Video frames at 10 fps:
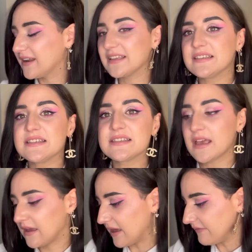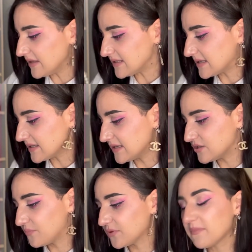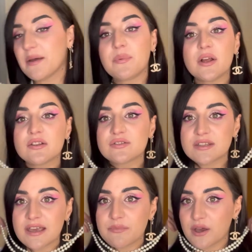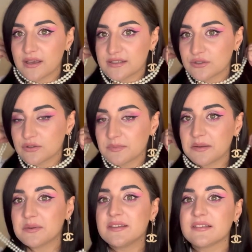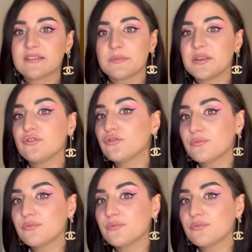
like this. I hesitated to put my pearl today, but I thought maybe this is a bit too